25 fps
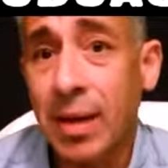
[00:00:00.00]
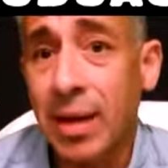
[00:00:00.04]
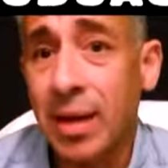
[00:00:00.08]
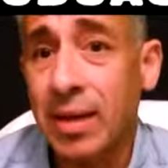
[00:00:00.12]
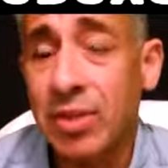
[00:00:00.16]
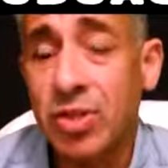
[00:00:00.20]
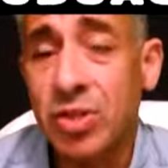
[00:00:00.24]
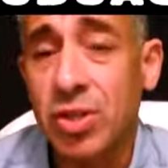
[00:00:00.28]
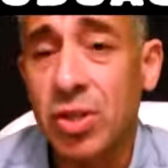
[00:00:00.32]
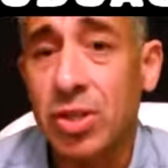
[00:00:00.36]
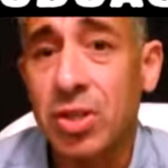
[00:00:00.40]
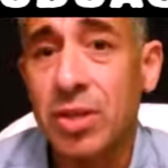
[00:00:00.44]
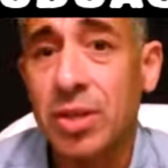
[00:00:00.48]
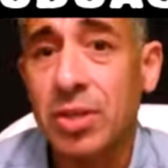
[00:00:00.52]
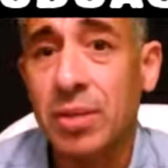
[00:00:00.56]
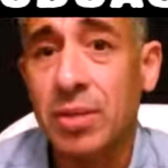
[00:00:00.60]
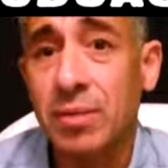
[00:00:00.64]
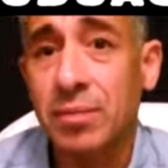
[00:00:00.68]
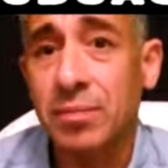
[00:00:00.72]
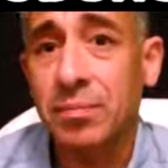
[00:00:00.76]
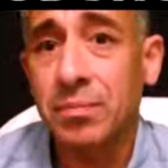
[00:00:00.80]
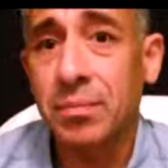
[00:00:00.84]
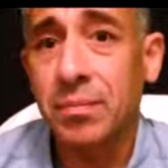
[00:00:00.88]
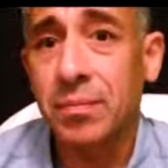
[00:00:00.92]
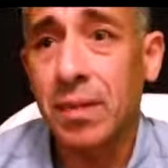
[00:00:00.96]
it's just
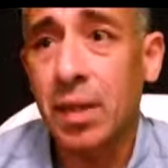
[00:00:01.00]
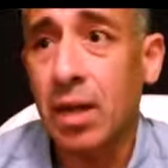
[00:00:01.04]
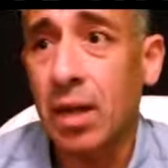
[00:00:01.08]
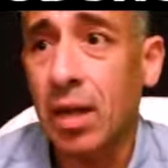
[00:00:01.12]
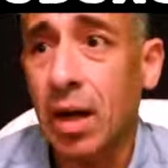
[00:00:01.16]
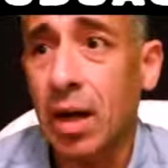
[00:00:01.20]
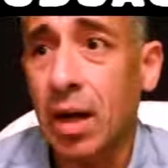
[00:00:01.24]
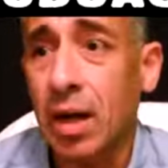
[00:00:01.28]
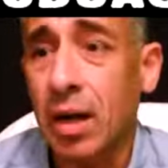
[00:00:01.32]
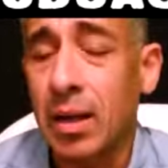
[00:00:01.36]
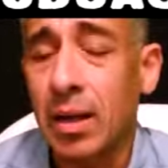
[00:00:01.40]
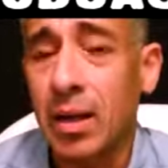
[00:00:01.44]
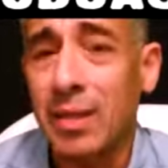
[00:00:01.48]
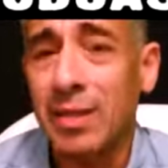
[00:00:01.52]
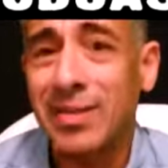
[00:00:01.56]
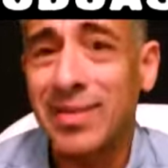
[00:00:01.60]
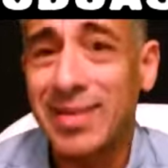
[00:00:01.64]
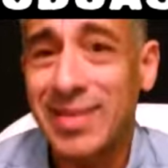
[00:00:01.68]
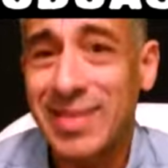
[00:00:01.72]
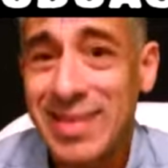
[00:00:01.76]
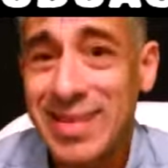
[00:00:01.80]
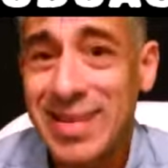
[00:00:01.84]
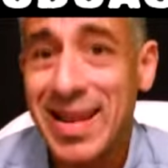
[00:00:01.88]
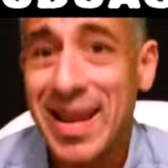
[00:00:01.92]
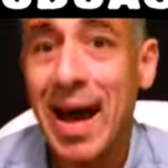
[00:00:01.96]
uh,
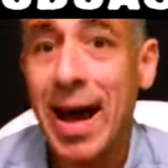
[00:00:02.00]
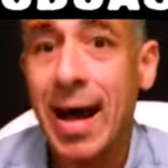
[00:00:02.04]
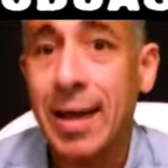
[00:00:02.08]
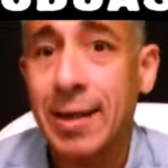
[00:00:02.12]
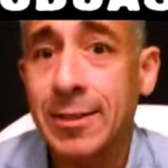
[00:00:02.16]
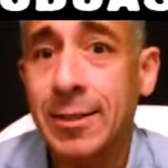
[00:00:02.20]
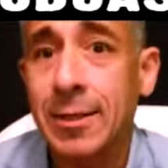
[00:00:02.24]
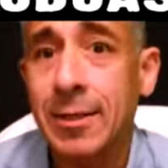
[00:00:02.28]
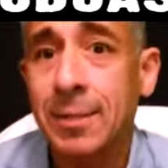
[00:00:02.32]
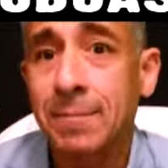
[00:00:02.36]
not